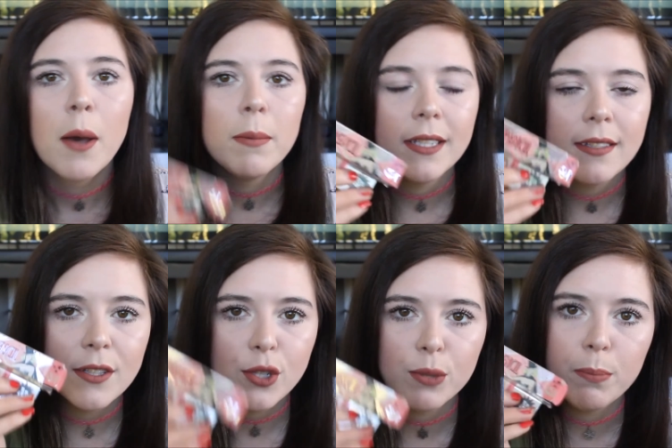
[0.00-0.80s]
but this
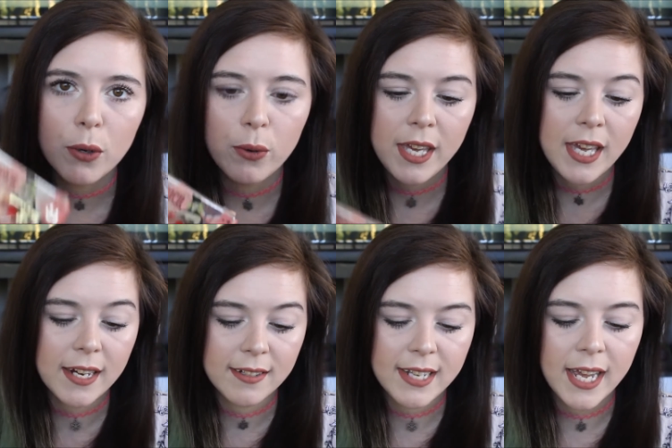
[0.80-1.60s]
is just bulky and
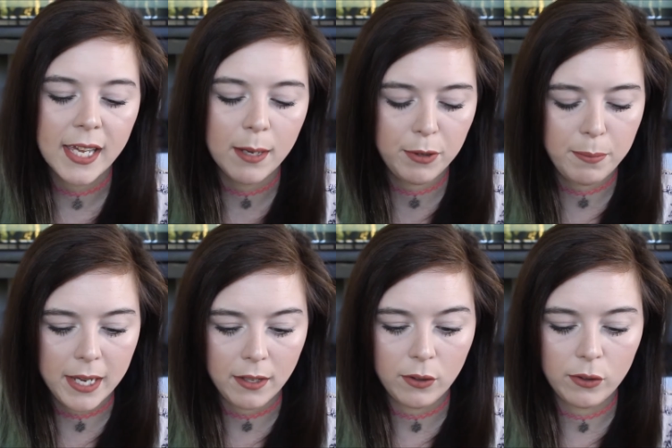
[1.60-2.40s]
it's taking up space.